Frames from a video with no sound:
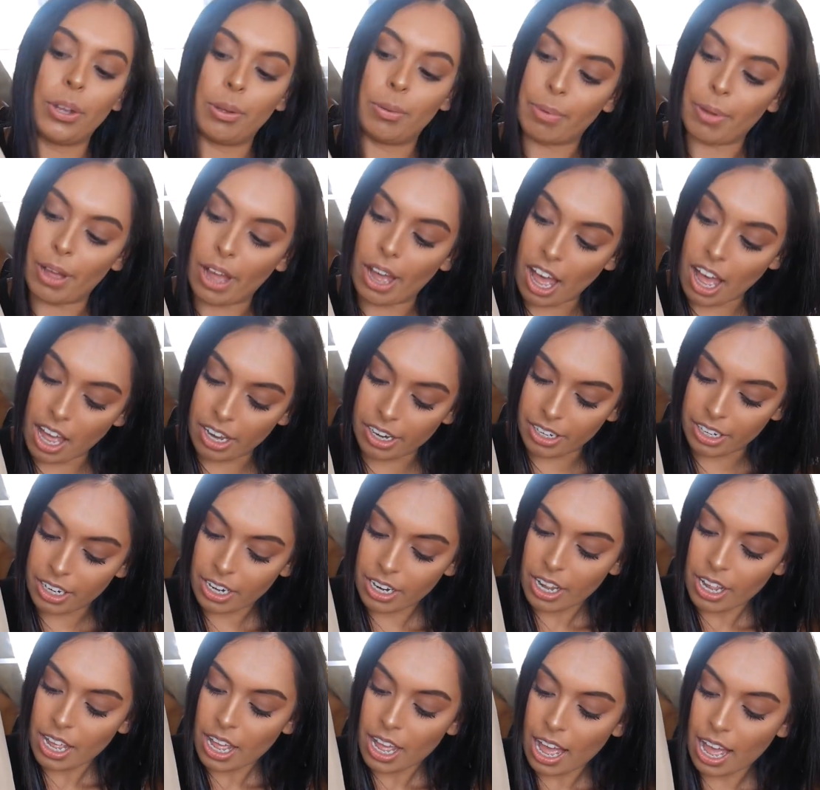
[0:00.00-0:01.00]
open.
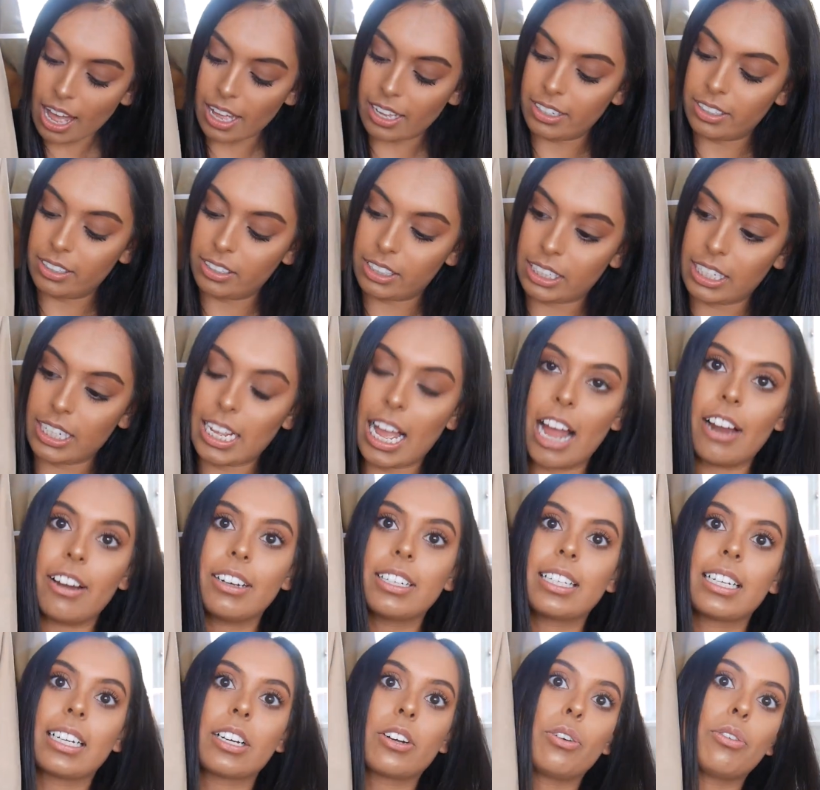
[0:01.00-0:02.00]
And yeah,
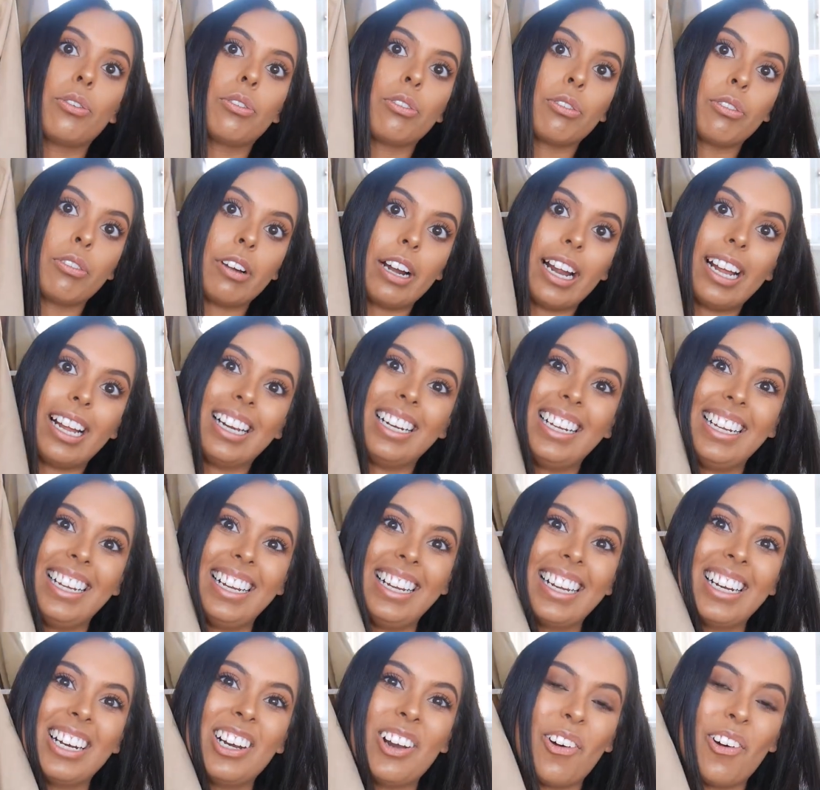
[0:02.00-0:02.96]
it's like a really